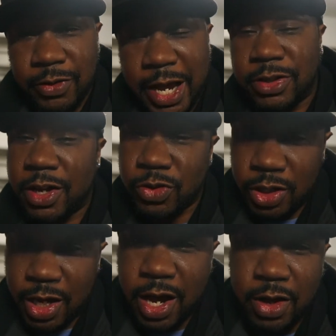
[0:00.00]
downtown
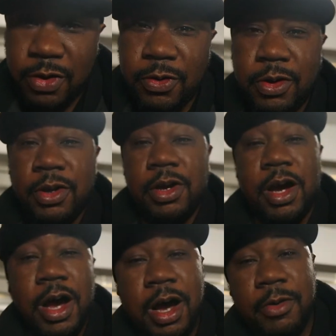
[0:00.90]
Chicago,
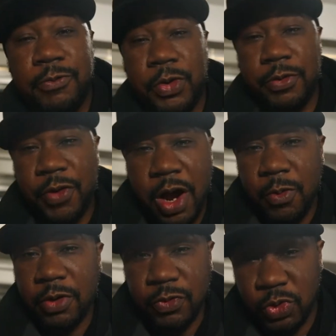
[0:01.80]
for the
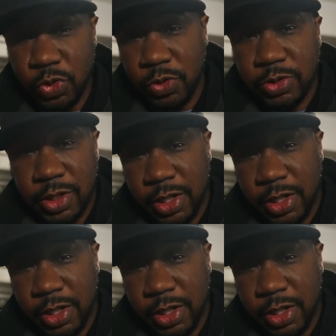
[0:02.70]
fireworks for New Year's